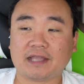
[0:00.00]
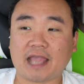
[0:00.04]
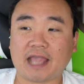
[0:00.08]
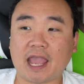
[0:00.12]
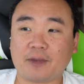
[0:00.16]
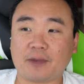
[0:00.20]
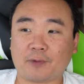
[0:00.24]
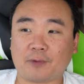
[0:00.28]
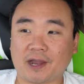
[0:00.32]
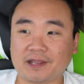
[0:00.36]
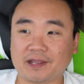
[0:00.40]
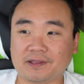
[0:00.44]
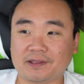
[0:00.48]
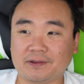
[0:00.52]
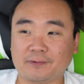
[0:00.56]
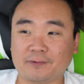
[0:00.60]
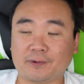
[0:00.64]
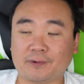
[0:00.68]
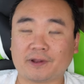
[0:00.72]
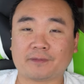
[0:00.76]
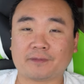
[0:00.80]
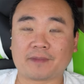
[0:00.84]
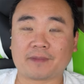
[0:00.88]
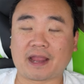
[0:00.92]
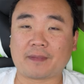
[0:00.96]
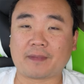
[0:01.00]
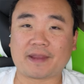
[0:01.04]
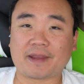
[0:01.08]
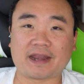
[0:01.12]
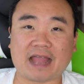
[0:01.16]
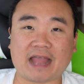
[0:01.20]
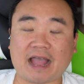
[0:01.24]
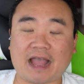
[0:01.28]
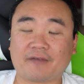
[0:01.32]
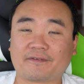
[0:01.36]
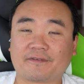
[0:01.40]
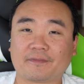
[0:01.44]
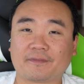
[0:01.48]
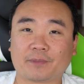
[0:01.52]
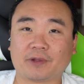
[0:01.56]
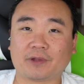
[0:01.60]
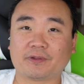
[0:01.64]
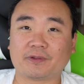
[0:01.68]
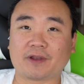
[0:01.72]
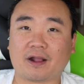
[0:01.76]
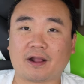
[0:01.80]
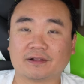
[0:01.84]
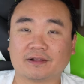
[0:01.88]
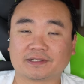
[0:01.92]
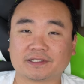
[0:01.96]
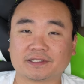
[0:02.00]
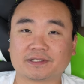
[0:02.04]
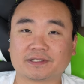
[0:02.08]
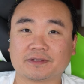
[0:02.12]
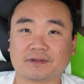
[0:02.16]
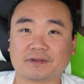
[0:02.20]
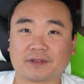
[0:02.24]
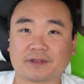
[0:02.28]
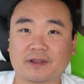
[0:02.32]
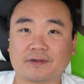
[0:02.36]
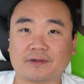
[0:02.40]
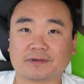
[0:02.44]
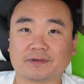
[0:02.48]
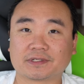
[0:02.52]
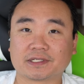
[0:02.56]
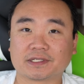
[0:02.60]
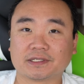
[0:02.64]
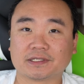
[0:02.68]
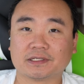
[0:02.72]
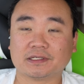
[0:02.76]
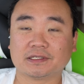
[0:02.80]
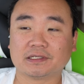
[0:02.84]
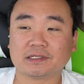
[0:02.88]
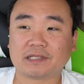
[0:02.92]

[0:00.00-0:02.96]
NYU, well, I mean, I paid half a million dollars in student loans